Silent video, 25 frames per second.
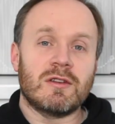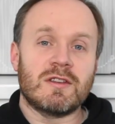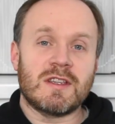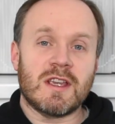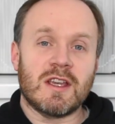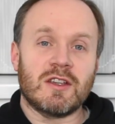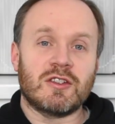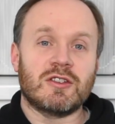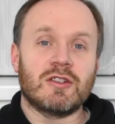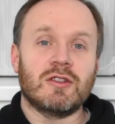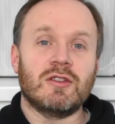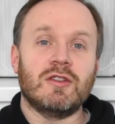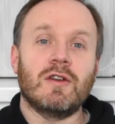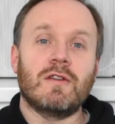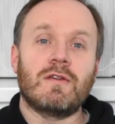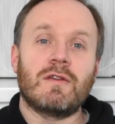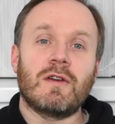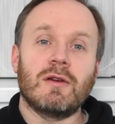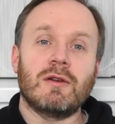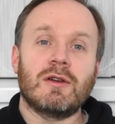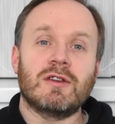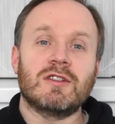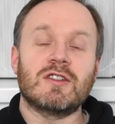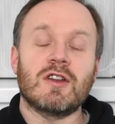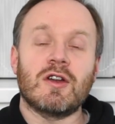session you're
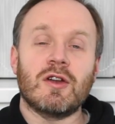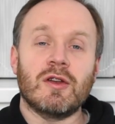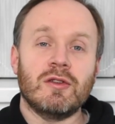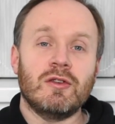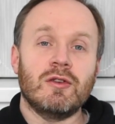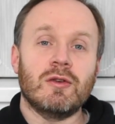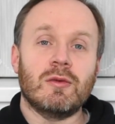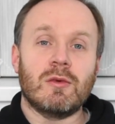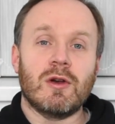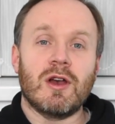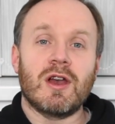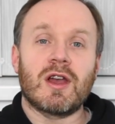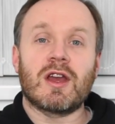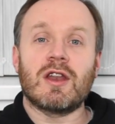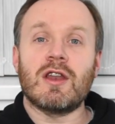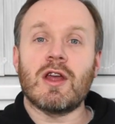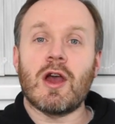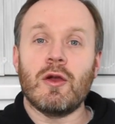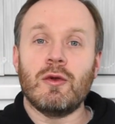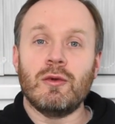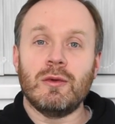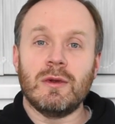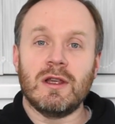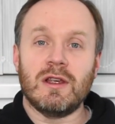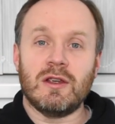focused on your work and
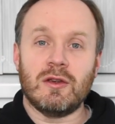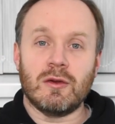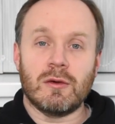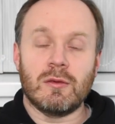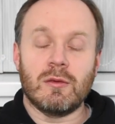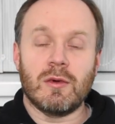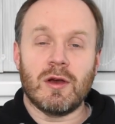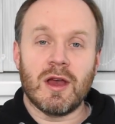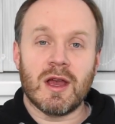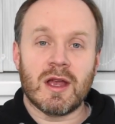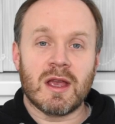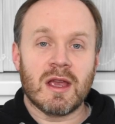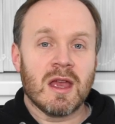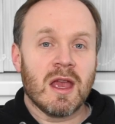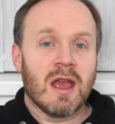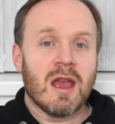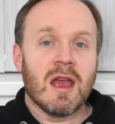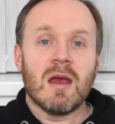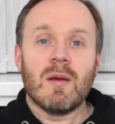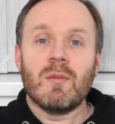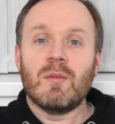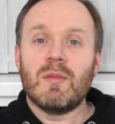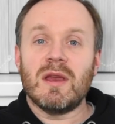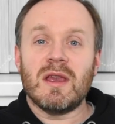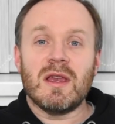only your work.
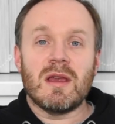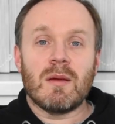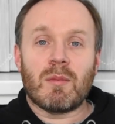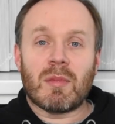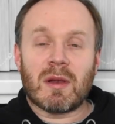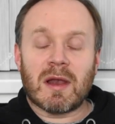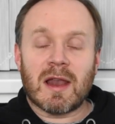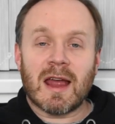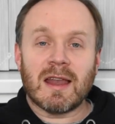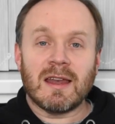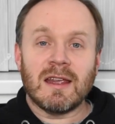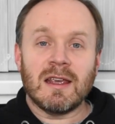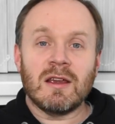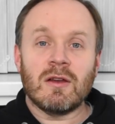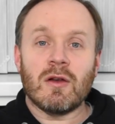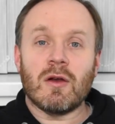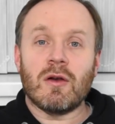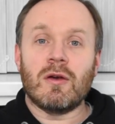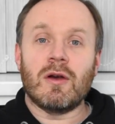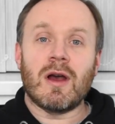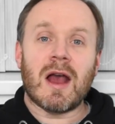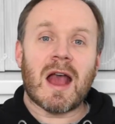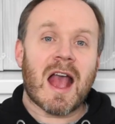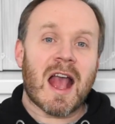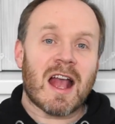Be it planning
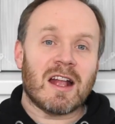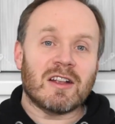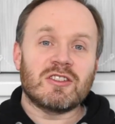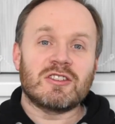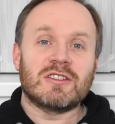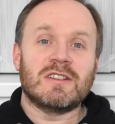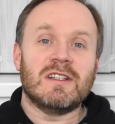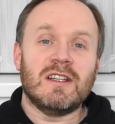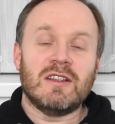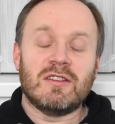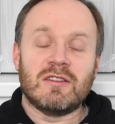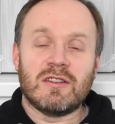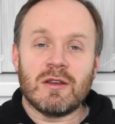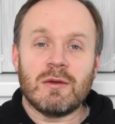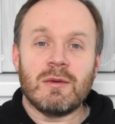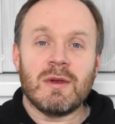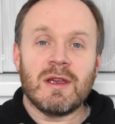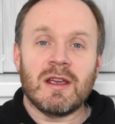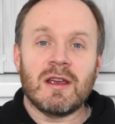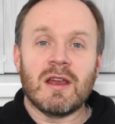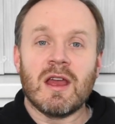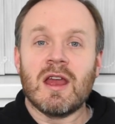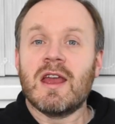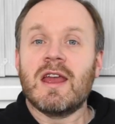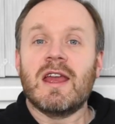or actually
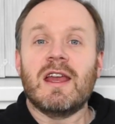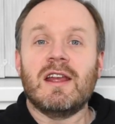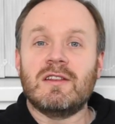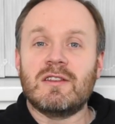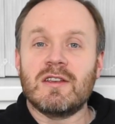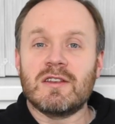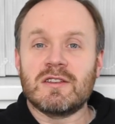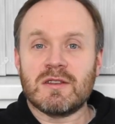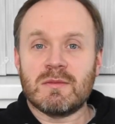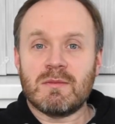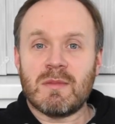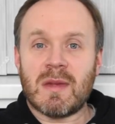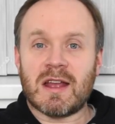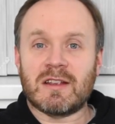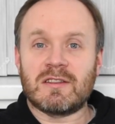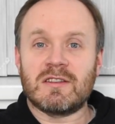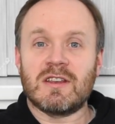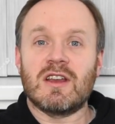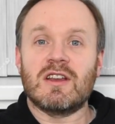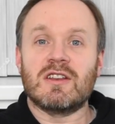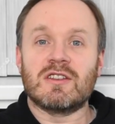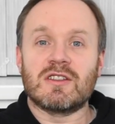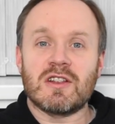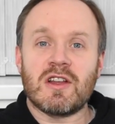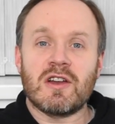doing, it doesn't
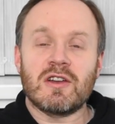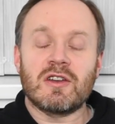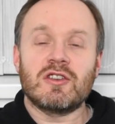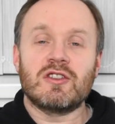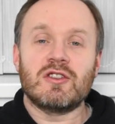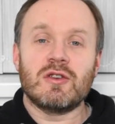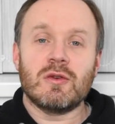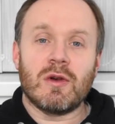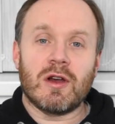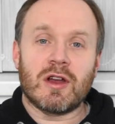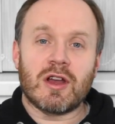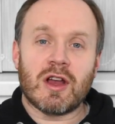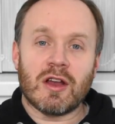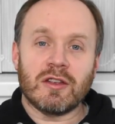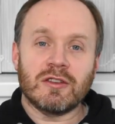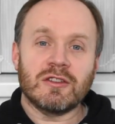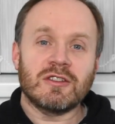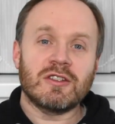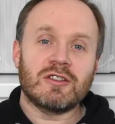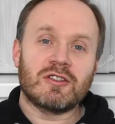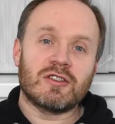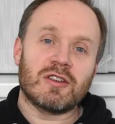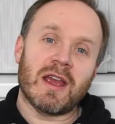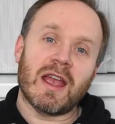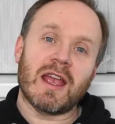matter as long as you are
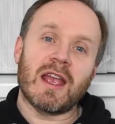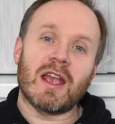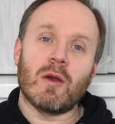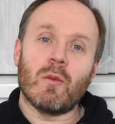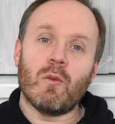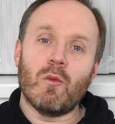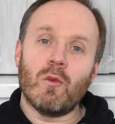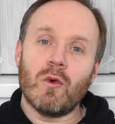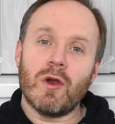concentrating and